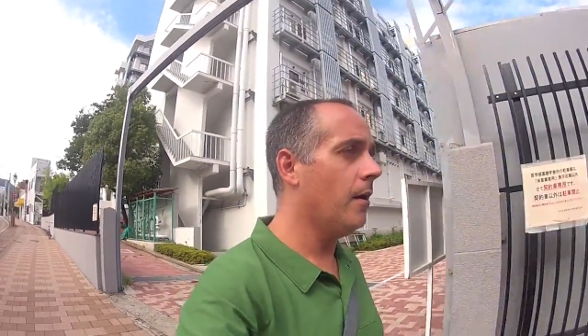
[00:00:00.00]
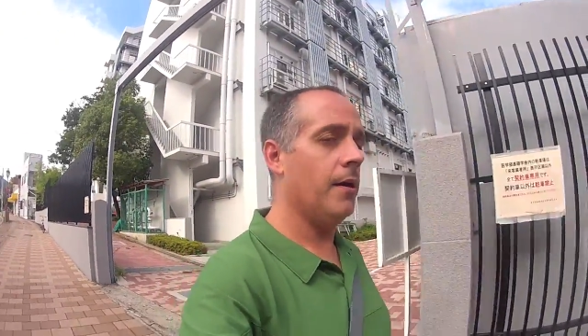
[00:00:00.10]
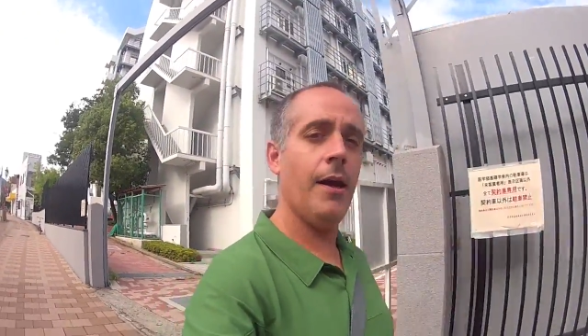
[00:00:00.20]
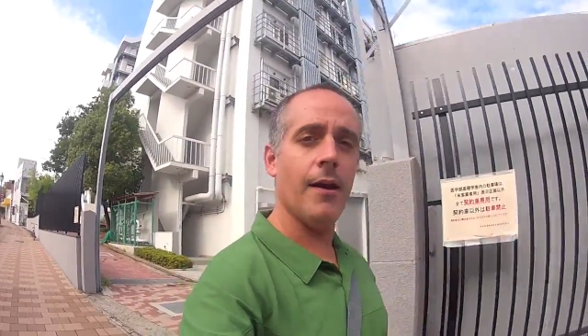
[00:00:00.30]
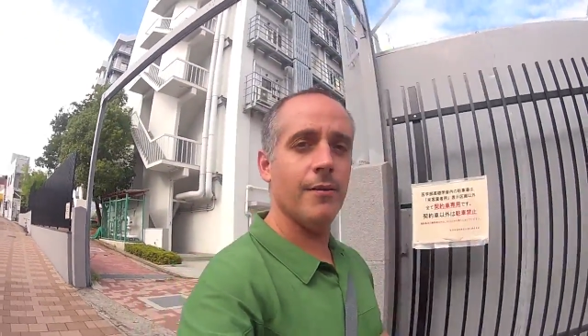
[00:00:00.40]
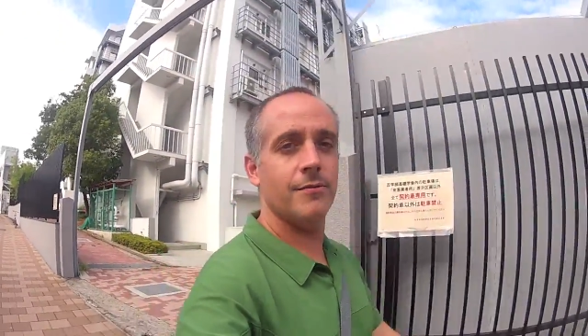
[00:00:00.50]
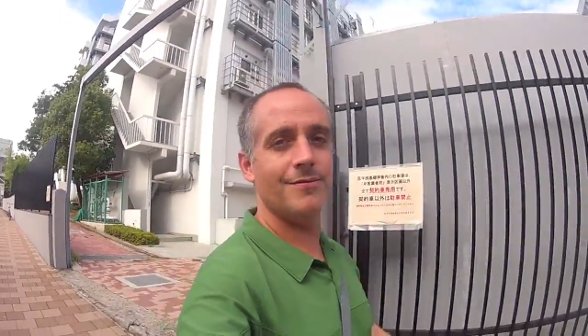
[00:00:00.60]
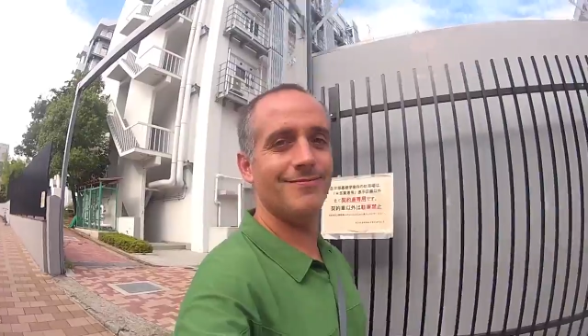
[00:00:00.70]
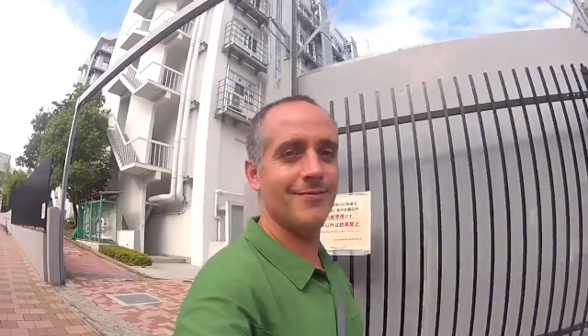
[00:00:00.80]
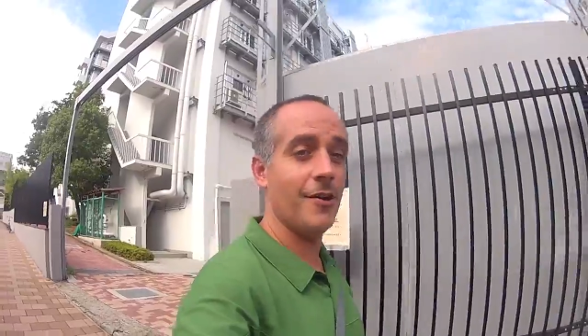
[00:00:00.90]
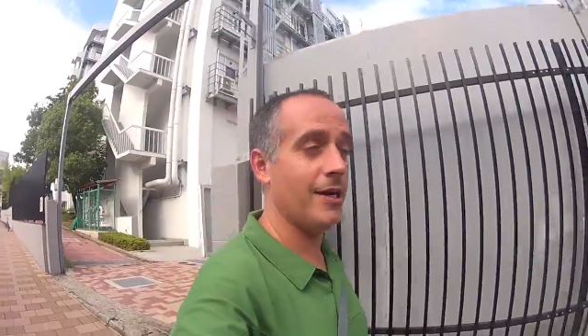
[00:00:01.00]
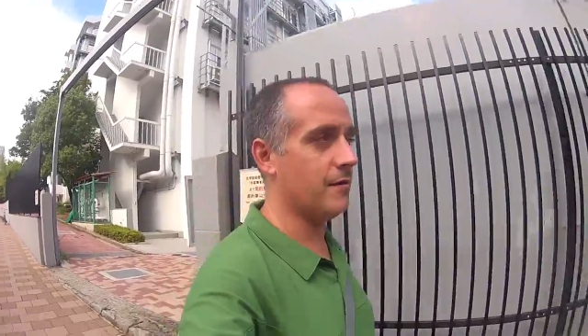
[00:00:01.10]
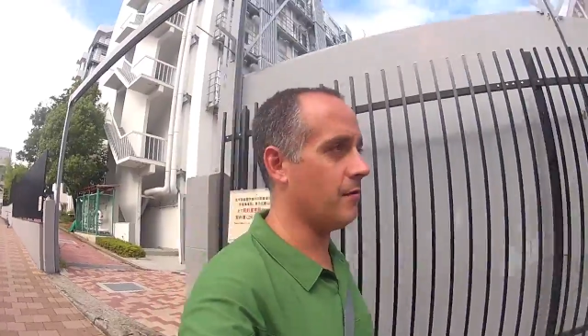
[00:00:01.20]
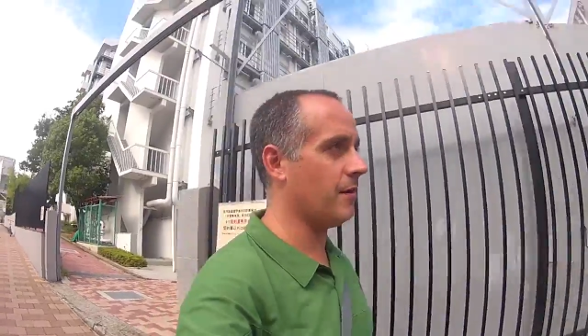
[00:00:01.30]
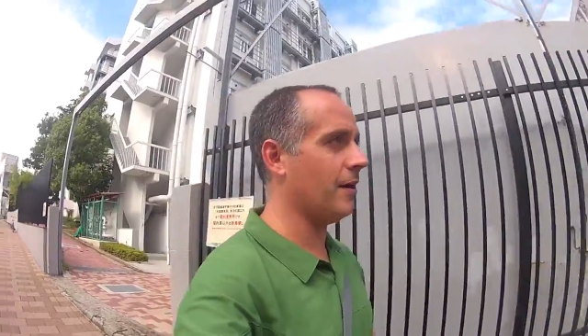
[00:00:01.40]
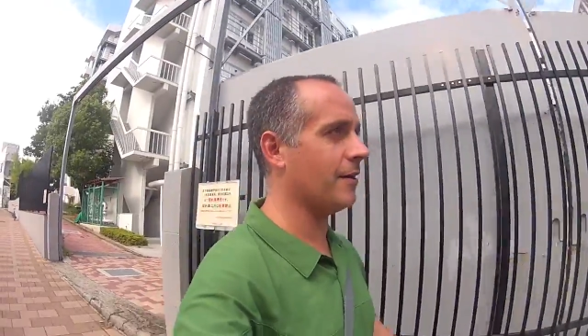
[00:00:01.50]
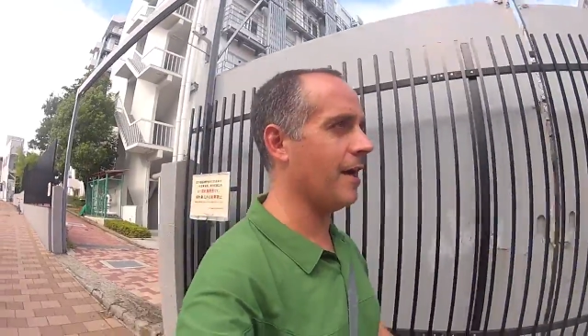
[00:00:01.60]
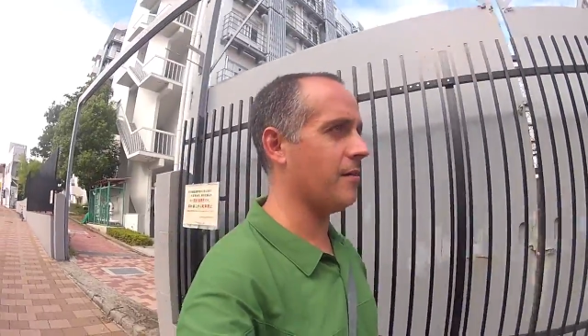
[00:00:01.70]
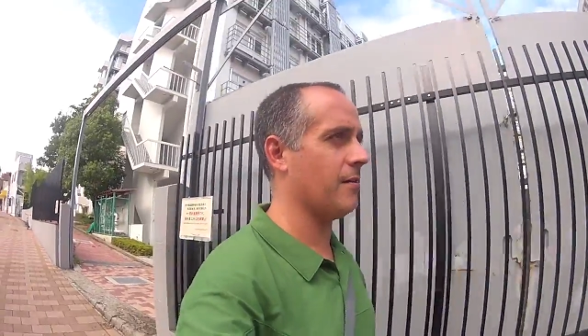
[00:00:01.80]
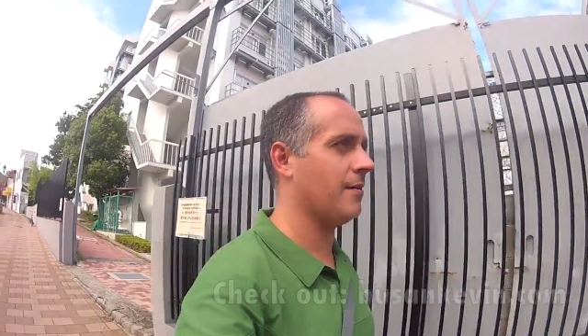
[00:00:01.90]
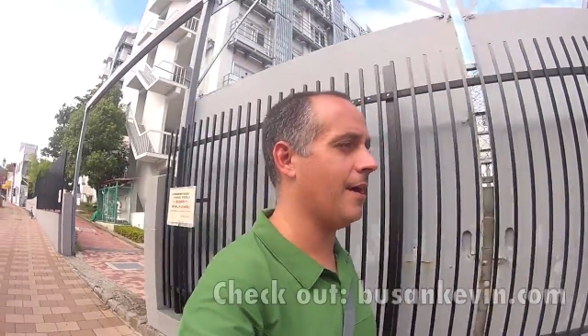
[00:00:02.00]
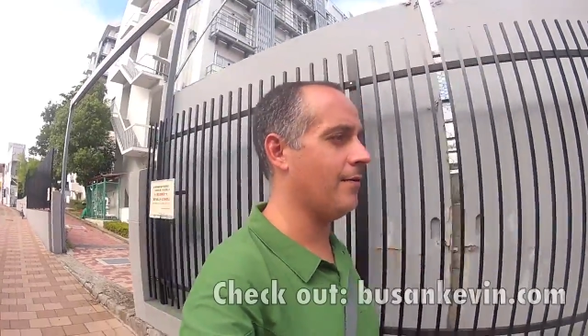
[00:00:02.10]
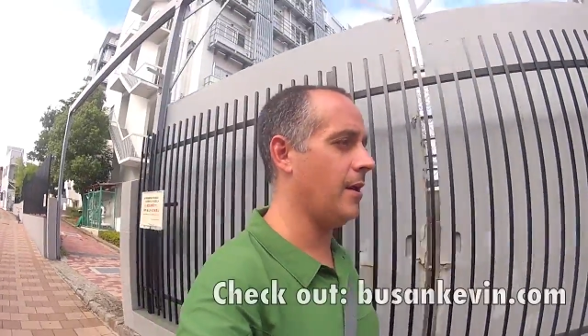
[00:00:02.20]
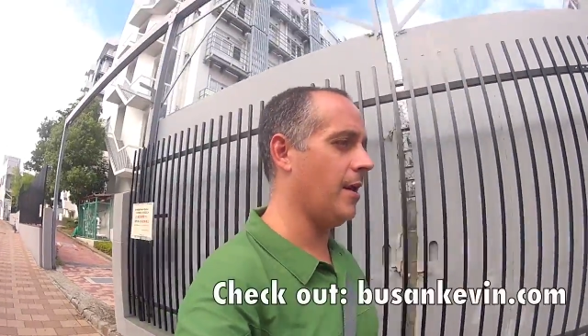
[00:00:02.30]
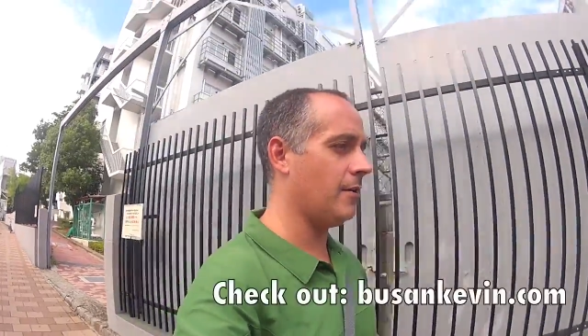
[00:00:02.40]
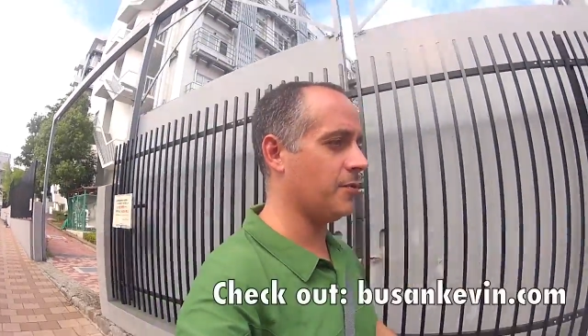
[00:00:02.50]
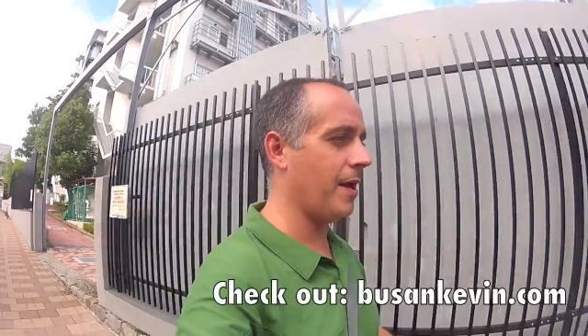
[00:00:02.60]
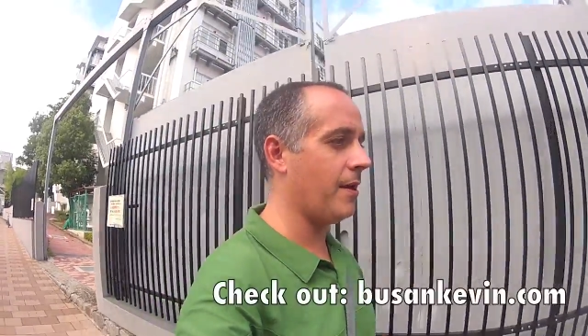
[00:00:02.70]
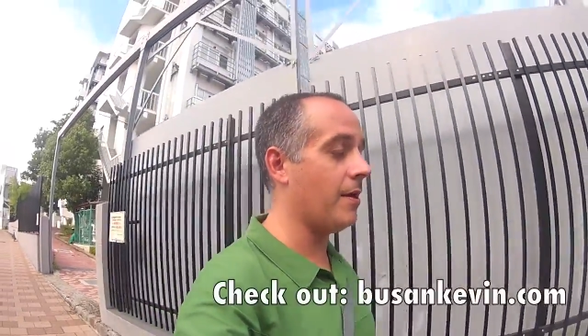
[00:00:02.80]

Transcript: Yeah. All right. See you later, guys. Kevin in Japan.